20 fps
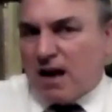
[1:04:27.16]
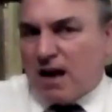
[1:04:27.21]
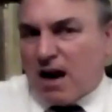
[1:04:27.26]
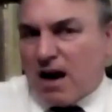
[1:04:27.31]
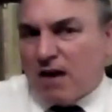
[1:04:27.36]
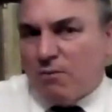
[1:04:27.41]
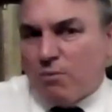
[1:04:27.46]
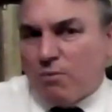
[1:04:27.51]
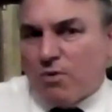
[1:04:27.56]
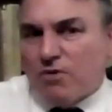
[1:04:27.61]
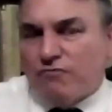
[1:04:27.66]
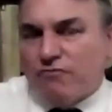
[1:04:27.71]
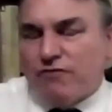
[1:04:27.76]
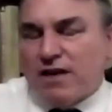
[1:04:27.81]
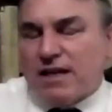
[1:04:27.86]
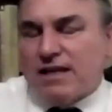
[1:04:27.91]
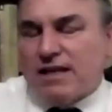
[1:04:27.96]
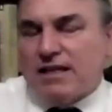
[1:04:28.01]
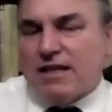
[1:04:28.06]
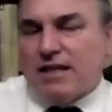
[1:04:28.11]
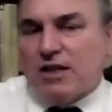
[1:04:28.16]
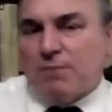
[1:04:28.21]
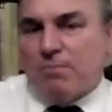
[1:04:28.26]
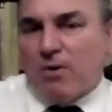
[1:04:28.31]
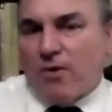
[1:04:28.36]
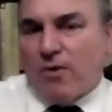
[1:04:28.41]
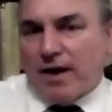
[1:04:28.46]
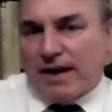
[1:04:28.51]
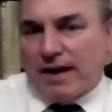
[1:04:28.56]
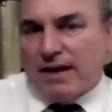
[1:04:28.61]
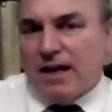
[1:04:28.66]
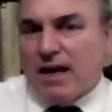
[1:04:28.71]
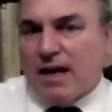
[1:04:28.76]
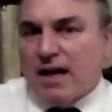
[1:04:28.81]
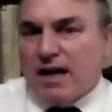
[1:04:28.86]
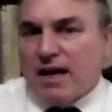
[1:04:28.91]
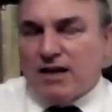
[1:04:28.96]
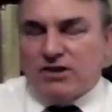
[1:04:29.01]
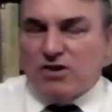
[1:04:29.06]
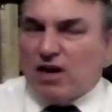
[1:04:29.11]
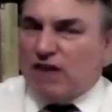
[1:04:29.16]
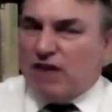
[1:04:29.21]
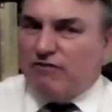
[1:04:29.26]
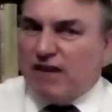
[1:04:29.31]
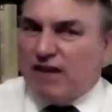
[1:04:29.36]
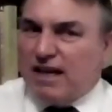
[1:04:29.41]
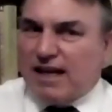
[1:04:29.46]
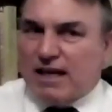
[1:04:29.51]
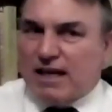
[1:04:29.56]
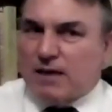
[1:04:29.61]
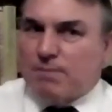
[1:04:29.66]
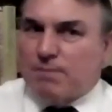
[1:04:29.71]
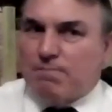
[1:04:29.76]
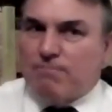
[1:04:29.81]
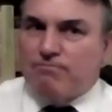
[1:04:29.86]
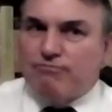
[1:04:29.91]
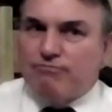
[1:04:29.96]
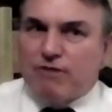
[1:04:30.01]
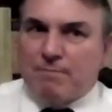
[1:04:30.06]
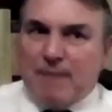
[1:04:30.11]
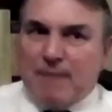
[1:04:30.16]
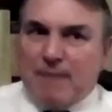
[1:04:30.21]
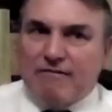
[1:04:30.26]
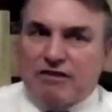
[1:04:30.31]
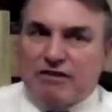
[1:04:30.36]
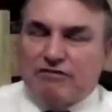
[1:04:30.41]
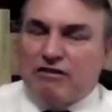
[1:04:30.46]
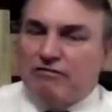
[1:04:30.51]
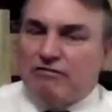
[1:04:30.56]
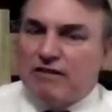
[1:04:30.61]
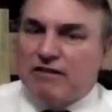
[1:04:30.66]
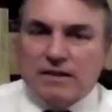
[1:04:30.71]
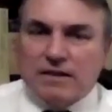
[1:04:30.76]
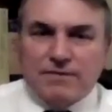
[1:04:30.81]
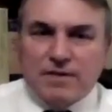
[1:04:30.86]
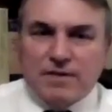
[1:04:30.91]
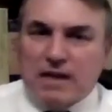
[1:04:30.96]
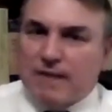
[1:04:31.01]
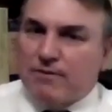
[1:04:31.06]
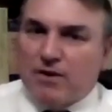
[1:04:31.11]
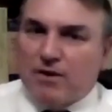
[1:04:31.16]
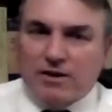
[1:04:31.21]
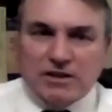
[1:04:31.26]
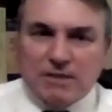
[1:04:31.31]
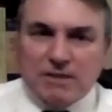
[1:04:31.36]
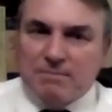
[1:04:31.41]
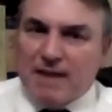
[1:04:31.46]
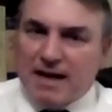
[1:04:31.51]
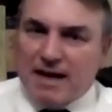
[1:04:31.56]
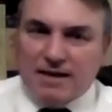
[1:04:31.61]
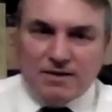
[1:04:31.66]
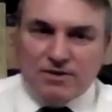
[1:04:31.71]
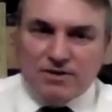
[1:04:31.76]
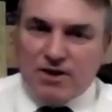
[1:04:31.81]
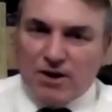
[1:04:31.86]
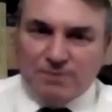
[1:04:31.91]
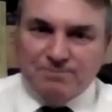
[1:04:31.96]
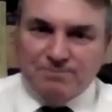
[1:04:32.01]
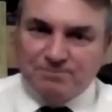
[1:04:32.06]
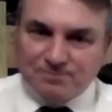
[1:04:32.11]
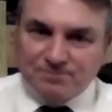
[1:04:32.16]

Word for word: I, I wouldn't really see the point. And certainly reading it as preparatory reason for the Everlasting Man, no.